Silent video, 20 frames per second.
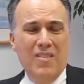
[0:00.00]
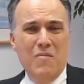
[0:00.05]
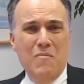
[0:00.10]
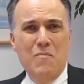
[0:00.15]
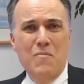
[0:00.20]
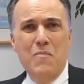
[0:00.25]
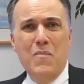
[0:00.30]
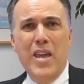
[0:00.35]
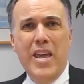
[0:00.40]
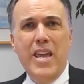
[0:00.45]

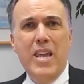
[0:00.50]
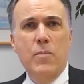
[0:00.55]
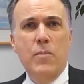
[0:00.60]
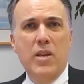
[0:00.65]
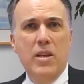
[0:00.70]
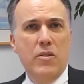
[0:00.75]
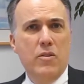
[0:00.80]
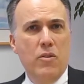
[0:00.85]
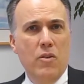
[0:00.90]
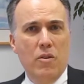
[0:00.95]

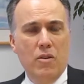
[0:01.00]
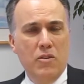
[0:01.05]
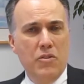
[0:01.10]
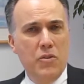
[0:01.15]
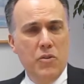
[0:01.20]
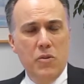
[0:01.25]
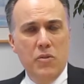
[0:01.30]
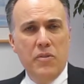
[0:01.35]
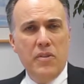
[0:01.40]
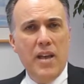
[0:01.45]
maybe there are
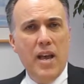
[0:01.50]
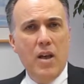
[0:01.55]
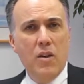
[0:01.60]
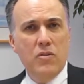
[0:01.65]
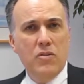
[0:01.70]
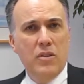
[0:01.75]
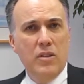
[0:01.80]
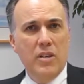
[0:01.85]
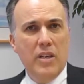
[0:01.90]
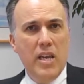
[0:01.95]

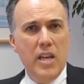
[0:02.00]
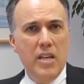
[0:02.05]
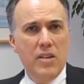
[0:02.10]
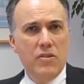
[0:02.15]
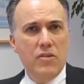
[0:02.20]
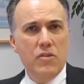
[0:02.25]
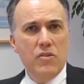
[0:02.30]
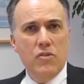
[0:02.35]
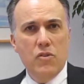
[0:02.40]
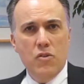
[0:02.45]
2,000
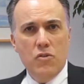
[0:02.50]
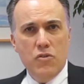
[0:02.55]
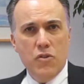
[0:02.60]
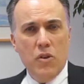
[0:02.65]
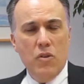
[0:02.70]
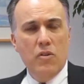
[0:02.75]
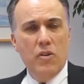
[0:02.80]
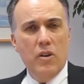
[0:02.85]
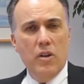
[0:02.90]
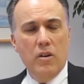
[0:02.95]
cases or
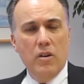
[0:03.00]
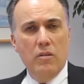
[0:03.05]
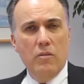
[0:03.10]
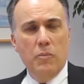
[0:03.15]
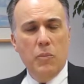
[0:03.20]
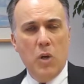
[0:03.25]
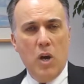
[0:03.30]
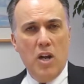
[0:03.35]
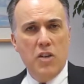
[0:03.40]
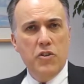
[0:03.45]
so that are
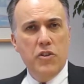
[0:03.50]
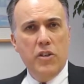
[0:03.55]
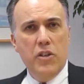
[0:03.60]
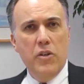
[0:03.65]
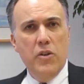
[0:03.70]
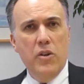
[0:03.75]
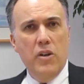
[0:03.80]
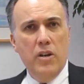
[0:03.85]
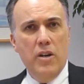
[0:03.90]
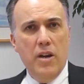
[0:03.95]

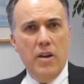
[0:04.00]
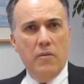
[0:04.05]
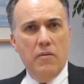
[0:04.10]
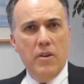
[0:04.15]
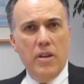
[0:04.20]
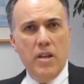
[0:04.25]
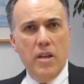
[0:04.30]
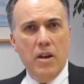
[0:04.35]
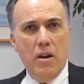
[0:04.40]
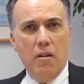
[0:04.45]
prosecuted
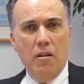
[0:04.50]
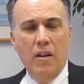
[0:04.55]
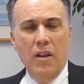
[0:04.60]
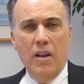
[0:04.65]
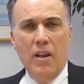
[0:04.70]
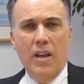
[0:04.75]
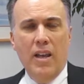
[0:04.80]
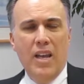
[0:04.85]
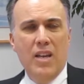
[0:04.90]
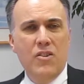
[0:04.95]
every year,
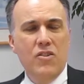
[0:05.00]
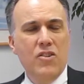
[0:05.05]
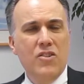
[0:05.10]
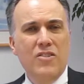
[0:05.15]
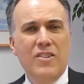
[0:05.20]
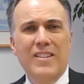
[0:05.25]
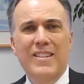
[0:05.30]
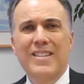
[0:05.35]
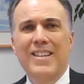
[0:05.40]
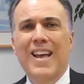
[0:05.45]
and
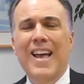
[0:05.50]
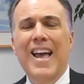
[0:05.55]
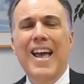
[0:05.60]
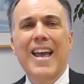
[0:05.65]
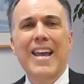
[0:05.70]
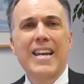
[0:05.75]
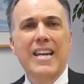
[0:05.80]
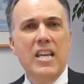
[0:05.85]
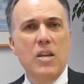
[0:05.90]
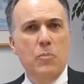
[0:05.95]
just a
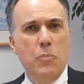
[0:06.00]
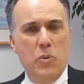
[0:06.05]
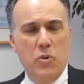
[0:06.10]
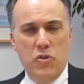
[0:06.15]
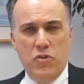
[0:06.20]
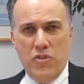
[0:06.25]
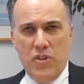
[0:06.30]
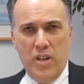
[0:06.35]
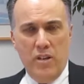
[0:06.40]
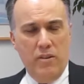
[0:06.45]
tiny
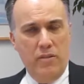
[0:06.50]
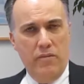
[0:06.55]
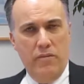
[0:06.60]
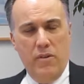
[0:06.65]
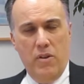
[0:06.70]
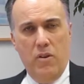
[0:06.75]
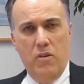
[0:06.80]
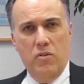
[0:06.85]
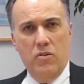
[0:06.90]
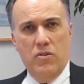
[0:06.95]
percent of
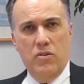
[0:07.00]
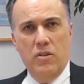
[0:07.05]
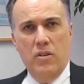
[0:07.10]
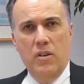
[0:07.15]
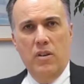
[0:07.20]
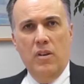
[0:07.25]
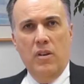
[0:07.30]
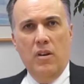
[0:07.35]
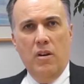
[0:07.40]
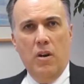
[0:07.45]
those
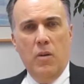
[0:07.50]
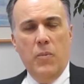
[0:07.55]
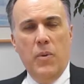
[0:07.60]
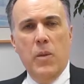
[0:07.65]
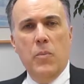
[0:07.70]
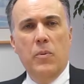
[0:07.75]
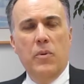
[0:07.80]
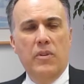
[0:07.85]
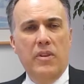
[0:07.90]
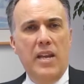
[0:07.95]
are
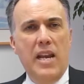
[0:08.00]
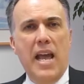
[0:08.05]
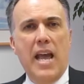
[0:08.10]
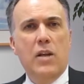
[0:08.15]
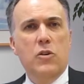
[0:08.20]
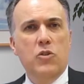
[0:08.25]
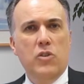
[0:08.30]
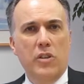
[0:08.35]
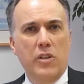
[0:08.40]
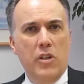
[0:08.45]
people that
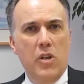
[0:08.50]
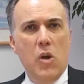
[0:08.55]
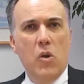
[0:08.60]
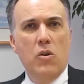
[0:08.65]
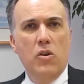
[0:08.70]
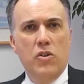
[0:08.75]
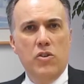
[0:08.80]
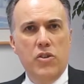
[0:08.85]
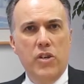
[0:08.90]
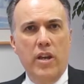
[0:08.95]
actually
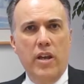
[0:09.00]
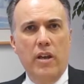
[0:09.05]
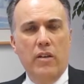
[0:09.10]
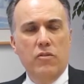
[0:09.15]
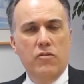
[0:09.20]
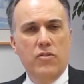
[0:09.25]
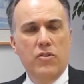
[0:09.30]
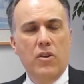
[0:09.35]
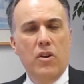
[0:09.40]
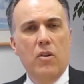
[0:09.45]
go to
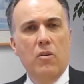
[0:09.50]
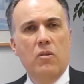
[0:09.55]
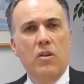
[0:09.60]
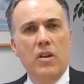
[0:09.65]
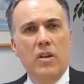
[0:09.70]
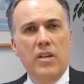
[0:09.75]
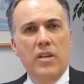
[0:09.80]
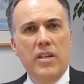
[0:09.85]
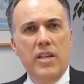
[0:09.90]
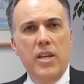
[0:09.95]
jail. So
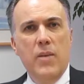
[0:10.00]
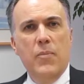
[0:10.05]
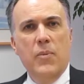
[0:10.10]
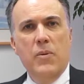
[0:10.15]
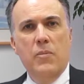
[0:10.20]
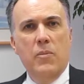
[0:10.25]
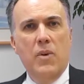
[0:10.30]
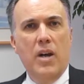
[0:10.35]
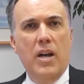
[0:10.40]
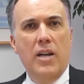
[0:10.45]
keep
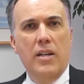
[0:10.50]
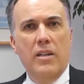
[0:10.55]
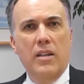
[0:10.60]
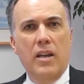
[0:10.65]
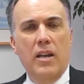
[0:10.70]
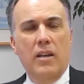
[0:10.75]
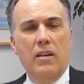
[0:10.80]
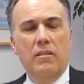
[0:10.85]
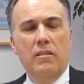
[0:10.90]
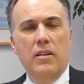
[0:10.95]
in mind
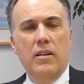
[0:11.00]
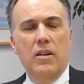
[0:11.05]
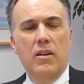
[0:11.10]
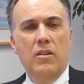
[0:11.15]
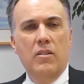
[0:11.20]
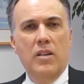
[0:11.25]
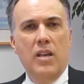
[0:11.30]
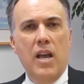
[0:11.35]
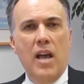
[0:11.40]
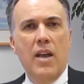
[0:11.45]
that the
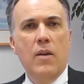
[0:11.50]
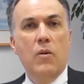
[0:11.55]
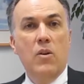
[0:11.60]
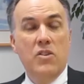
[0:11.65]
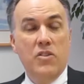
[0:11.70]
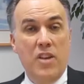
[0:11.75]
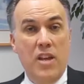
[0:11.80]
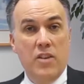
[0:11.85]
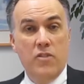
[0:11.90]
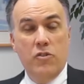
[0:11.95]

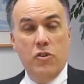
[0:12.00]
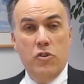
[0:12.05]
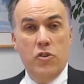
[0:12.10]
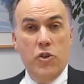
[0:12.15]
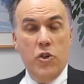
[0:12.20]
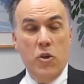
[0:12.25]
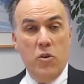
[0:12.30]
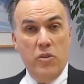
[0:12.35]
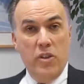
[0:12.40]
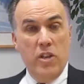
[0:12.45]
IRS has to
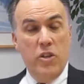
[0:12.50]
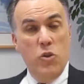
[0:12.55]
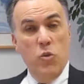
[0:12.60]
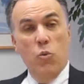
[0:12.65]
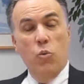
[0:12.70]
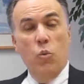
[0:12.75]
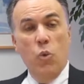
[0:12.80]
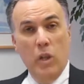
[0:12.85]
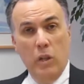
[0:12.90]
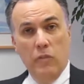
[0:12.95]
show that you
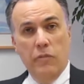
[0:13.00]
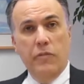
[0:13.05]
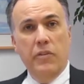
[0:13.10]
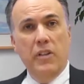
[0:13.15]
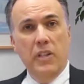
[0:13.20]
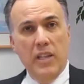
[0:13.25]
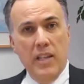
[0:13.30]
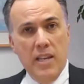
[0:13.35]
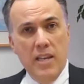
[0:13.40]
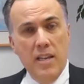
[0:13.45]

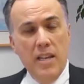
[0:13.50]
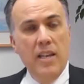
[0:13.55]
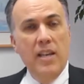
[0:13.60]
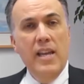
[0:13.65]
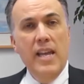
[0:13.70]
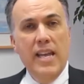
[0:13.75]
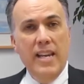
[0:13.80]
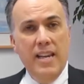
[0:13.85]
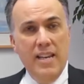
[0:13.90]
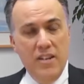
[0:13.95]
willfully
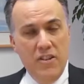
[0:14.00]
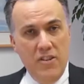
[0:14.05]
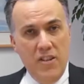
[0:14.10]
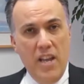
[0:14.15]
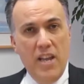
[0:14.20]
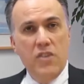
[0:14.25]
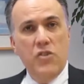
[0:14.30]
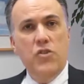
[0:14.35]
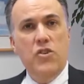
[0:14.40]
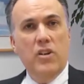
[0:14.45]
and
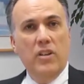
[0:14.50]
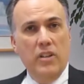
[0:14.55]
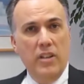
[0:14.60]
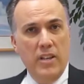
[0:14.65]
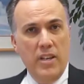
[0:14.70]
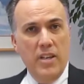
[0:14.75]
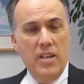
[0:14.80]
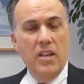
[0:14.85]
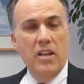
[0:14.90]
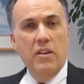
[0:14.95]

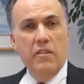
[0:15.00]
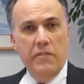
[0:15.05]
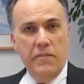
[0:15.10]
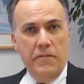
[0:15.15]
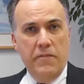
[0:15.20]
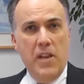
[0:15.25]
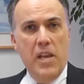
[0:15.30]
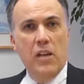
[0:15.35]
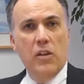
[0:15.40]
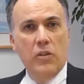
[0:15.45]
intentionally
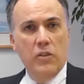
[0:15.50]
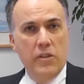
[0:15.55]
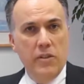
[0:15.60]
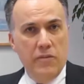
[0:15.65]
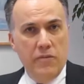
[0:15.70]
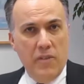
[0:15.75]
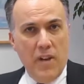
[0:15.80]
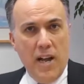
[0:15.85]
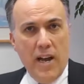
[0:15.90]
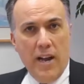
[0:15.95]
failed to
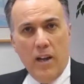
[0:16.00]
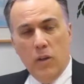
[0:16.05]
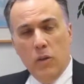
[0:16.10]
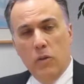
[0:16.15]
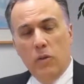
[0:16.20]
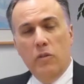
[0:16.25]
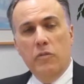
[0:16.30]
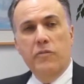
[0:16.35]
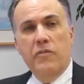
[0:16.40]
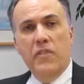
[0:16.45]
file
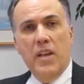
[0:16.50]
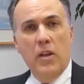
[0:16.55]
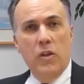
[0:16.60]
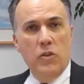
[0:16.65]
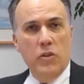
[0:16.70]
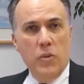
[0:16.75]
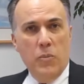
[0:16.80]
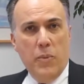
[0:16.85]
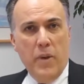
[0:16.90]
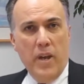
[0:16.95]
or
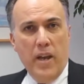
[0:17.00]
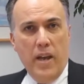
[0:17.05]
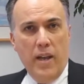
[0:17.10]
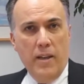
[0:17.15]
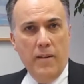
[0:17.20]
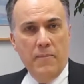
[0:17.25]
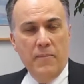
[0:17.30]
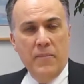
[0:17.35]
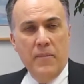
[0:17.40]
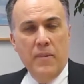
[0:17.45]
failed to pay.